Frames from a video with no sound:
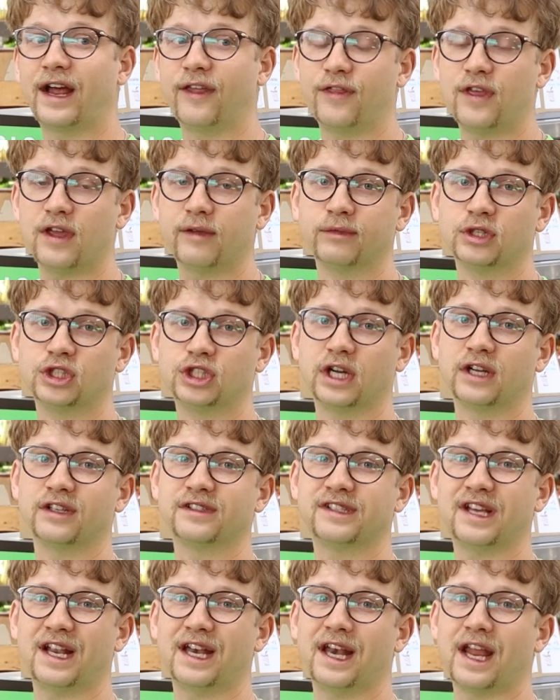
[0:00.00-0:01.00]
I think Michelle
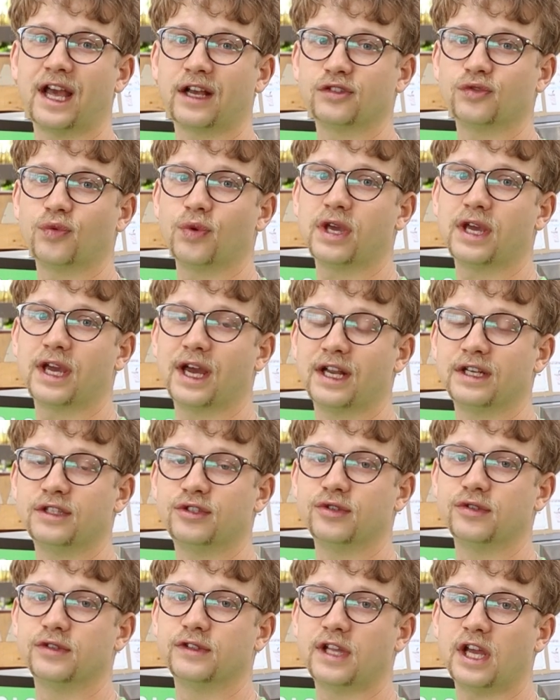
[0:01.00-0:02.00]
said next week on
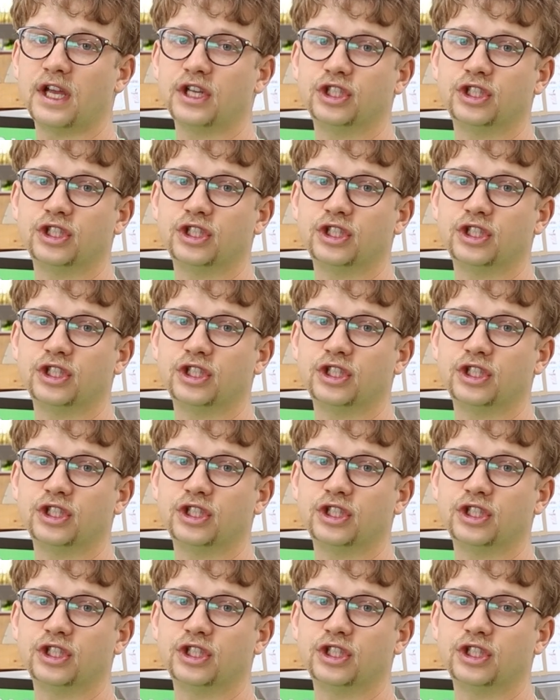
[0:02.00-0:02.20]
Tuesday